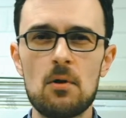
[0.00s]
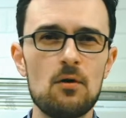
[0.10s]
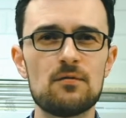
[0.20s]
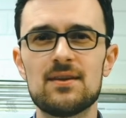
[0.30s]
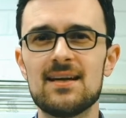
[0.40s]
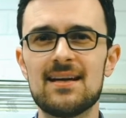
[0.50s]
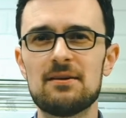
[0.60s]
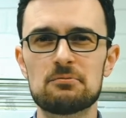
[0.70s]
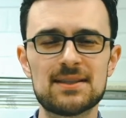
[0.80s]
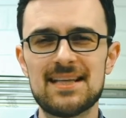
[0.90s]
of the
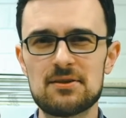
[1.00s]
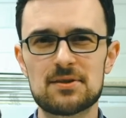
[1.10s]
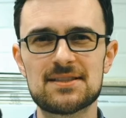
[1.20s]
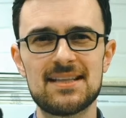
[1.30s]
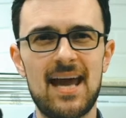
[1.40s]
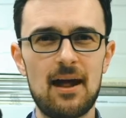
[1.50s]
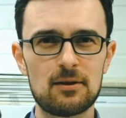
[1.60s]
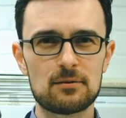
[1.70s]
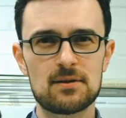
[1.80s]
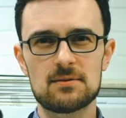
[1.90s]
really interesting
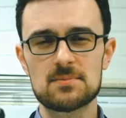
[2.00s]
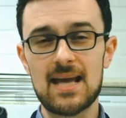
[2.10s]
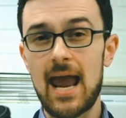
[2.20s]
algorithms